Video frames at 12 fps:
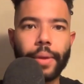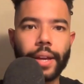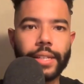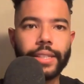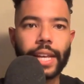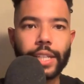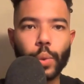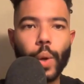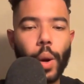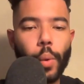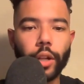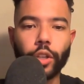Because that's
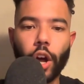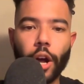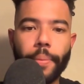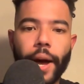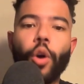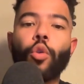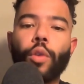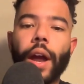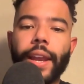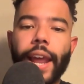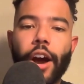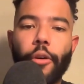what I want to talk about
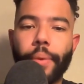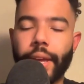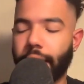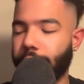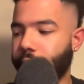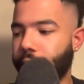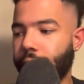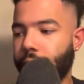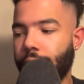right now, because